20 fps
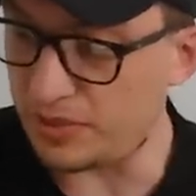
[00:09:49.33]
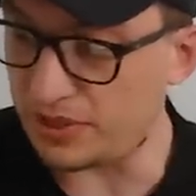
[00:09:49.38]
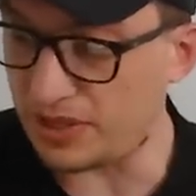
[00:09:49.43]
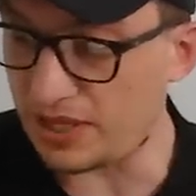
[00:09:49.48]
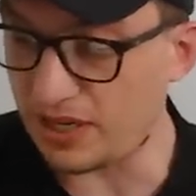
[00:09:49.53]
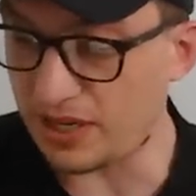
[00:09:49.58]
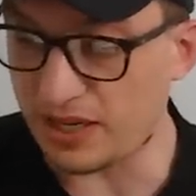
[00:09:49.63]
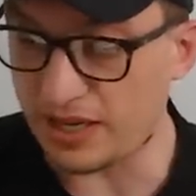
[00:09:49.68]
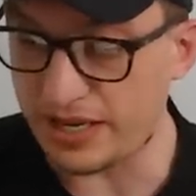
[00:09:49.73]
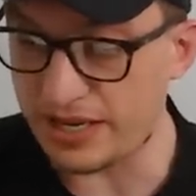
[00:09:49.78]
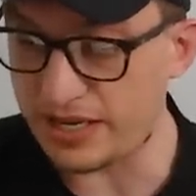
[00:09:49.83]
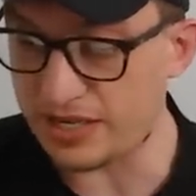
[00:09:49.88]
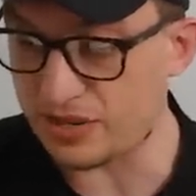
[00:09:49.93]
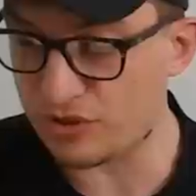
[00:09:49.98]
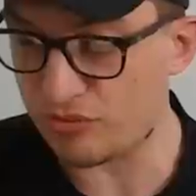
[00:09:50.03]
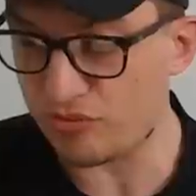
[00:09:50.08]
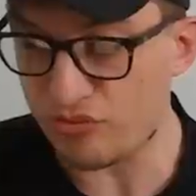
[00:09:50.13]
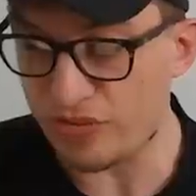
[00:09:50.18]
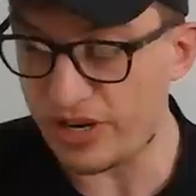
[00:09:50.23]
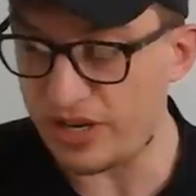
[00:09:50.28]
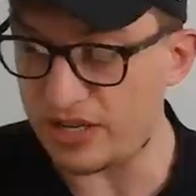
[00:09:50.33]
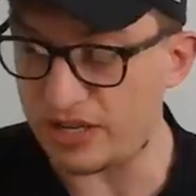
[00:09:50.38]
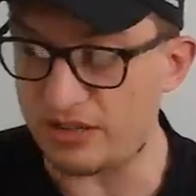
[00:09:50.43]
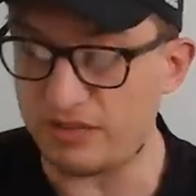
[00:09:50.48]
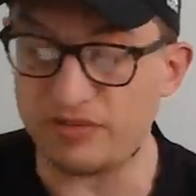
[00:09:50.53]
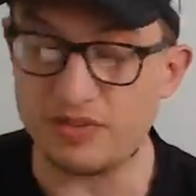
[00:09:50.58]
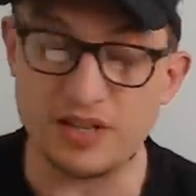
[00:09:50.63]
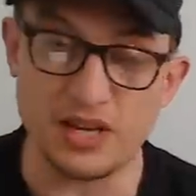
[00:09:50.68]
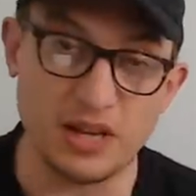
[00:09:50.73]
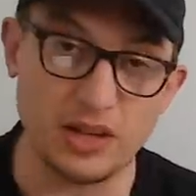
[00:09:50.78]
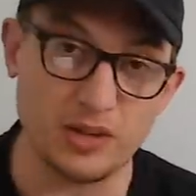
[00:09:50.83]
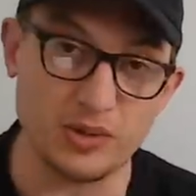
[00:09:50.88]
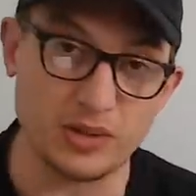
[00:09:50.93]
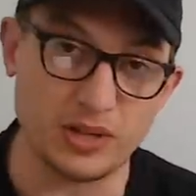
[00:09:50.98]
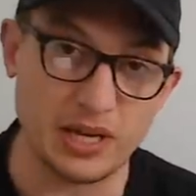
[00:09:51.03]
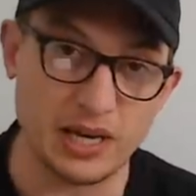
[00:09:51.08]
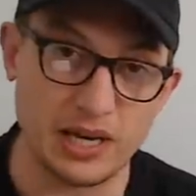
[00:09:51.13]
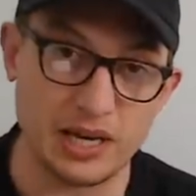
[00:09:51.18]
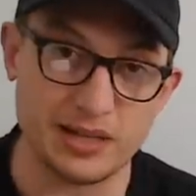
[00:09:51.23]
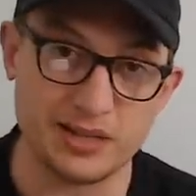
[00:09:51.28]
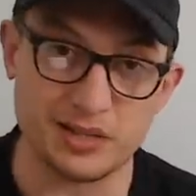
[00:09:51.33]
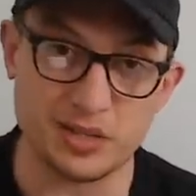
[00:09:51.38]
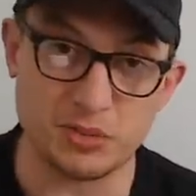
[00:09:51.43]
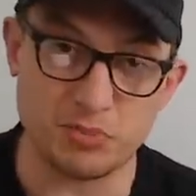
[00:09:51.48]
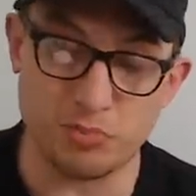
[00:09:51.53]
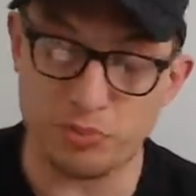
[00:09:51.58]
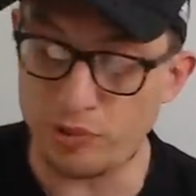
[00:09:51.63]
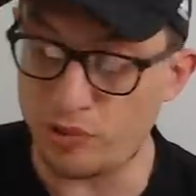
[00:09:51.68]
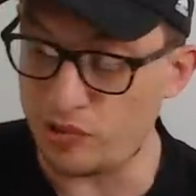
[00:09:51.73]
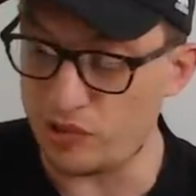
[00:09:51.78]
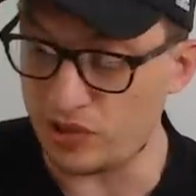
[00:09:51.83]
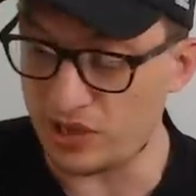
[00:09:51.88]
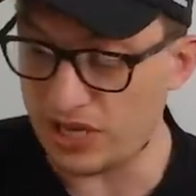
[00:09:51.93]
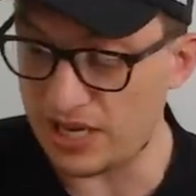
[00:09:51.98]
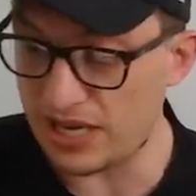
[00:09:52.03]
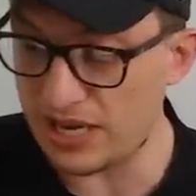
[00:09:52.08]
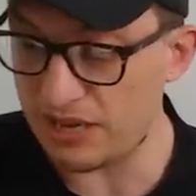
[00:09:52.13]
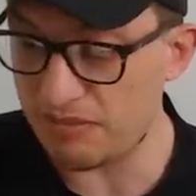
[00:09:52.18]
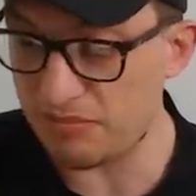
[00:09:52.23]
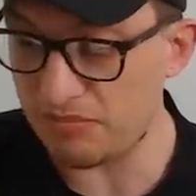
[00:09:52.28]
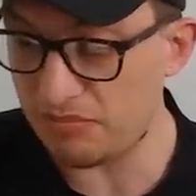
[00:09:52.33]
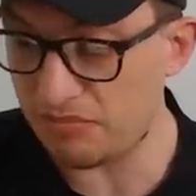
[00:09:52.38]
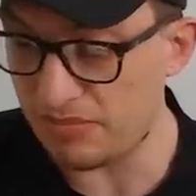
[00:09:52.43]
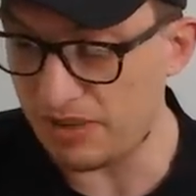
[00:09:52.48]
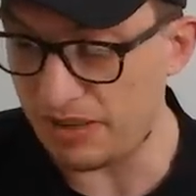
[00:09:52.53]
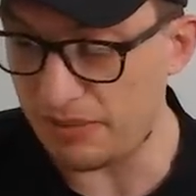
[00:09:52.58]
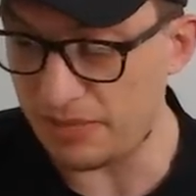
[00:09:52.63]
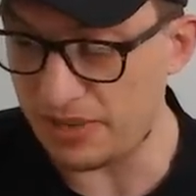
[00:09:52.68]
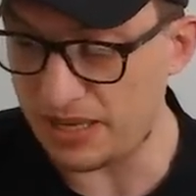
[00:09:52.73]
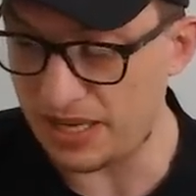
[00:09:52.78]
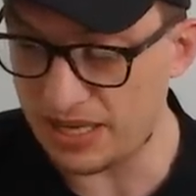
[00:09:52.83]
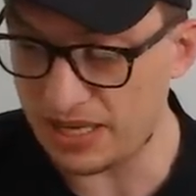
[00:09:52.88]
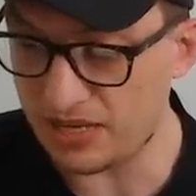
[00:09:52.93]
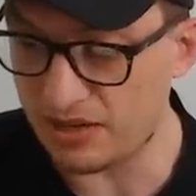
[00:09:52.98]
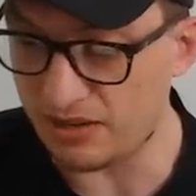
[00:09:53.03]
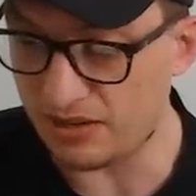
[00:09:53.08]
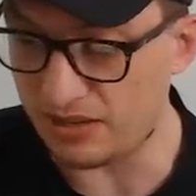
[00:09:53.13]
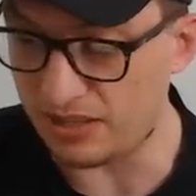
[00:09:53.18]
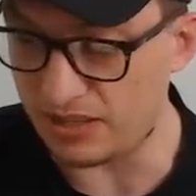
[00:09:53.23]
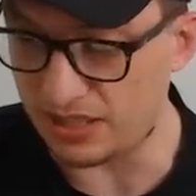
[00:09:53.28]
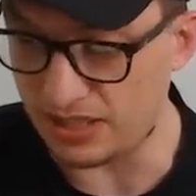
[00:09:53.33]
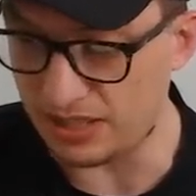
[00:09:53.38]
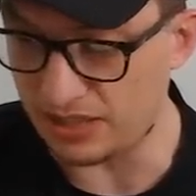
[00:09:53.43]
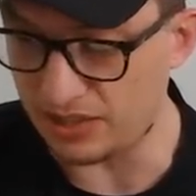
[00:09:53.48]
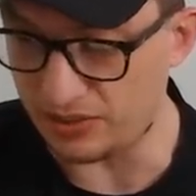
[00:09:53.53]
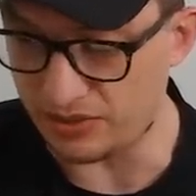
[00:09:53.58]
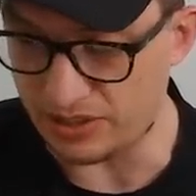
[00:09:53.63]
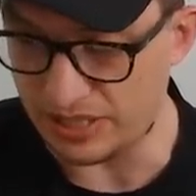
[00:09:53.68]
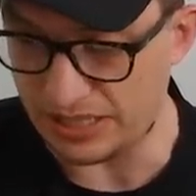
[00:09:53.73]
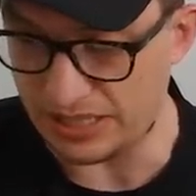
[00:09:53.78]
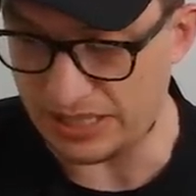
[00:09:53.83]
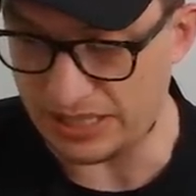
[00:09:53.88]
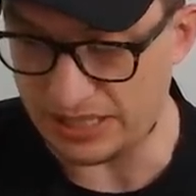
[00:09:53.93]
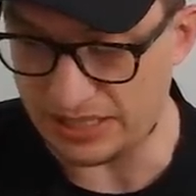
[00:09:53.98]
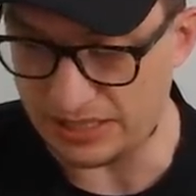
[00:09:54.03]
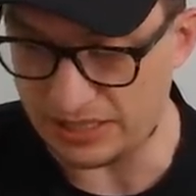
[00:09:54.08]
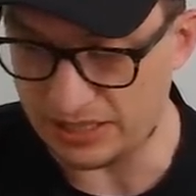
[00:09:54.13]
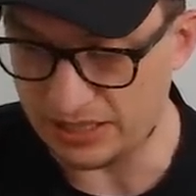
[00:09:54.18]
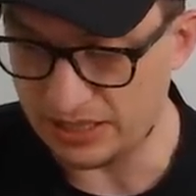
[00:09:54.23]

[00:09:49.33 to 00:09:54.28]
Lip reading: the highest rate of yellow cards per game. I mean, he got a yellow card.